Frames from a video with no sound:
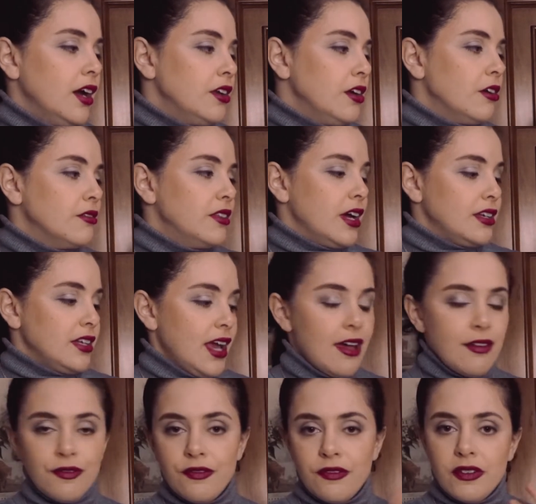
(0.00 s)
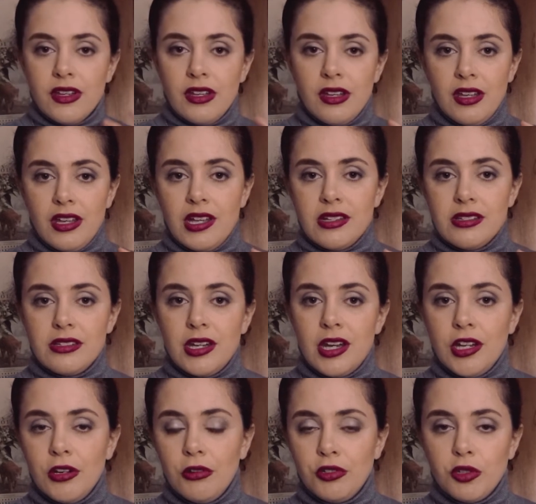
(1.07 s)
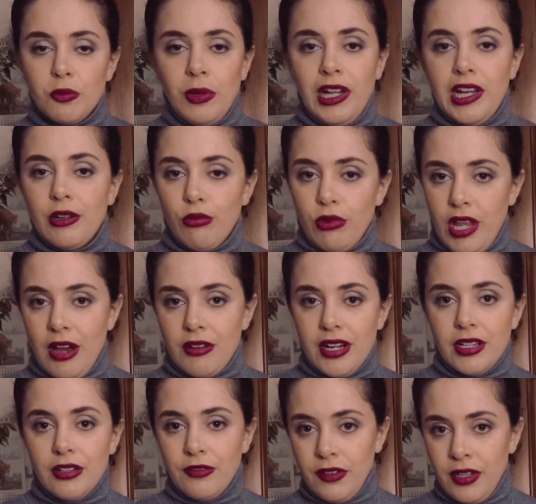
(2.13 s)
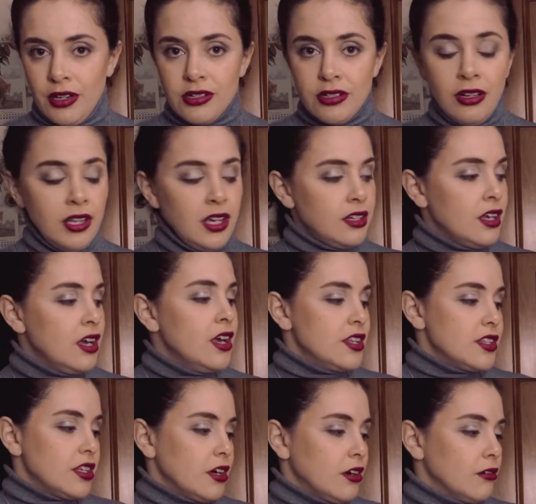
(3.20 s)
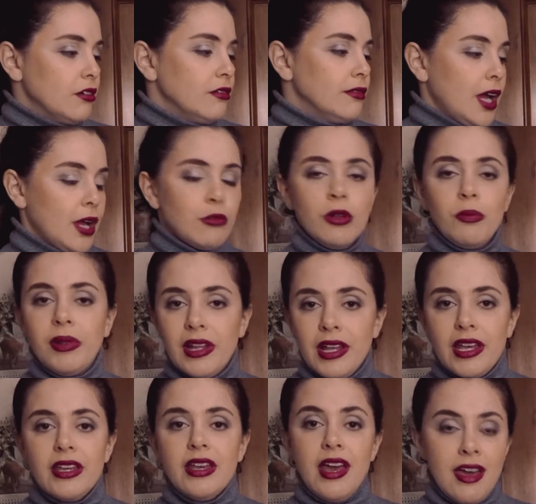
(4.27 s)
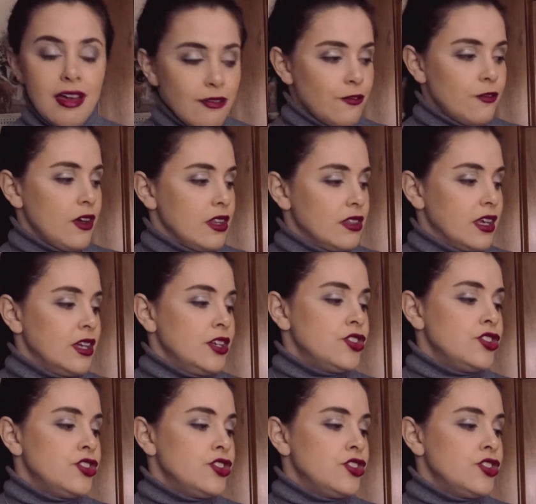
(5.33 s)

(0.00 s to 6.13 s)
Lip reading: know that F is the note played without any fingers on it, so I will play F and then